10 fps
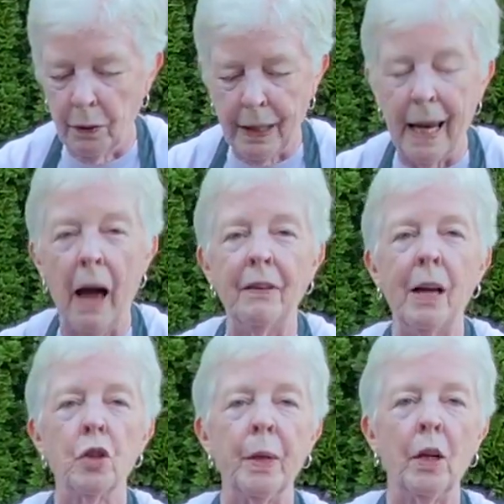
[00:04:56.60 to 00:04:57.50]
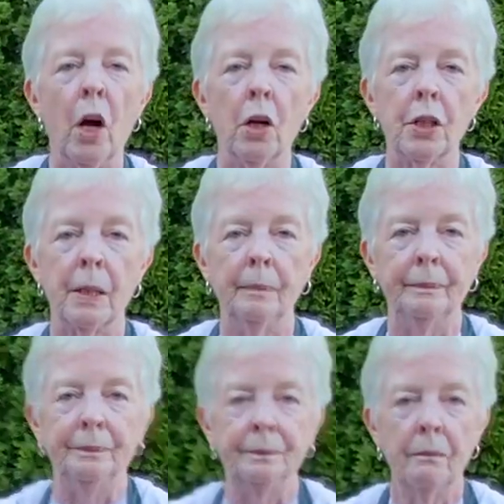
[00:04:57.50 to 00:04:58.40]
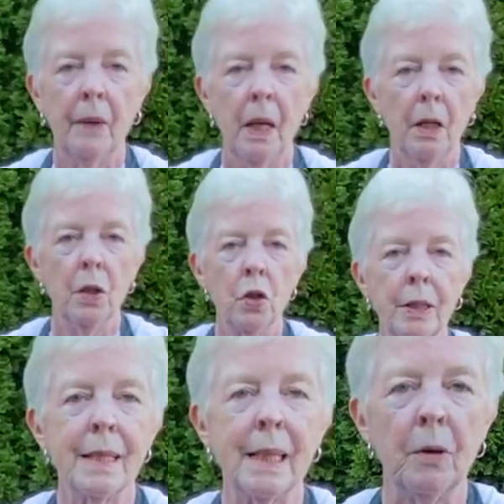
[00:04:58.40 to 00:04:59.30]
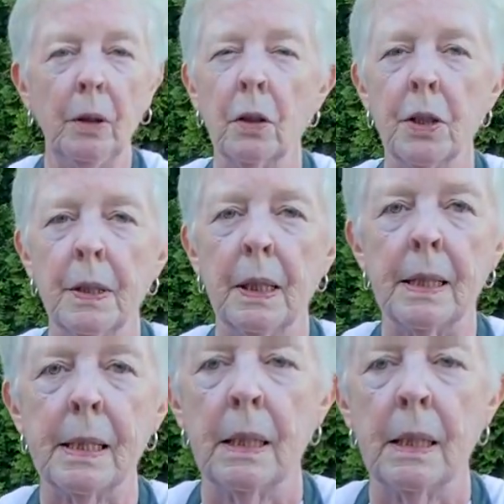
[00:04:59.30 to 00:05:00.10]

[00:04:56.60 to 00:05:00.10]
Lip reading: they have entry cards, usually similar to this.